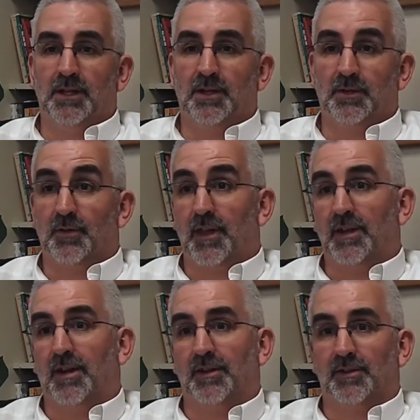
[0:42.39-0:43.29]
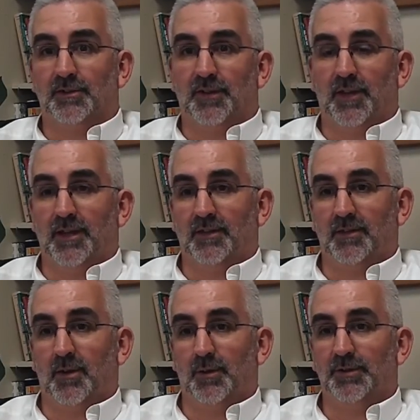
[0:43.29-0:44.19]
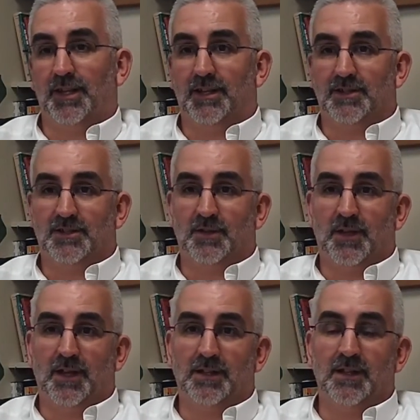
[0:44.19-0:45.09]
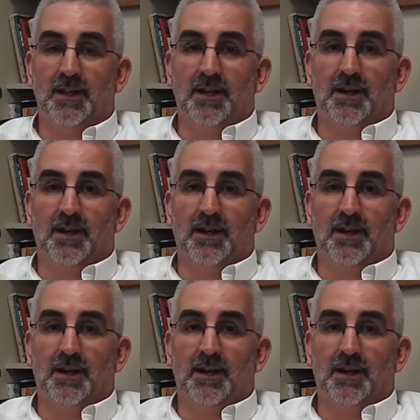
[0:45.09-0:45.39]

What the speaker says: do they cuddle, do they hold hands, do they